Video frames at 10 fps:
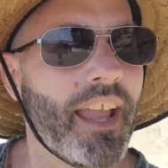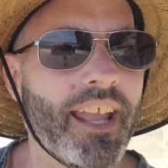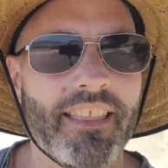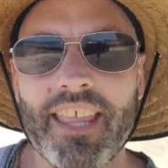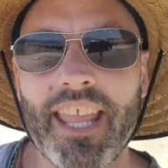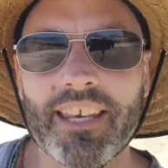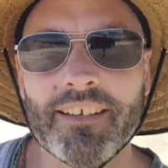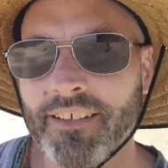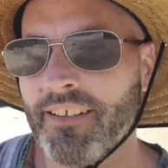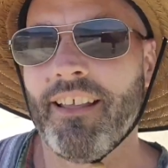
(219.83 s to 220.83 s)
And
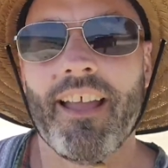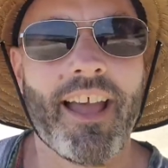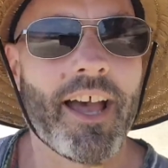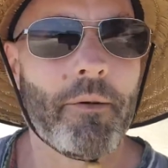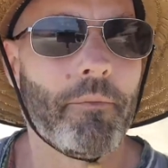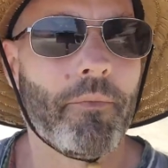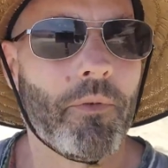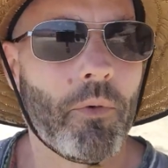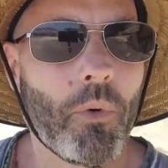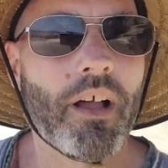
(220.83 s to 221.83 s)
then,
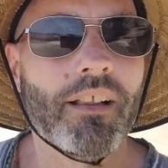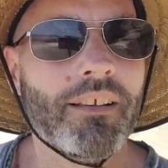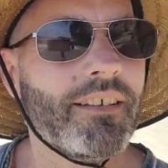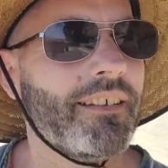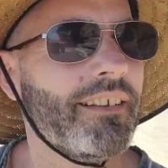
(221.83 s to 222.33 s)
as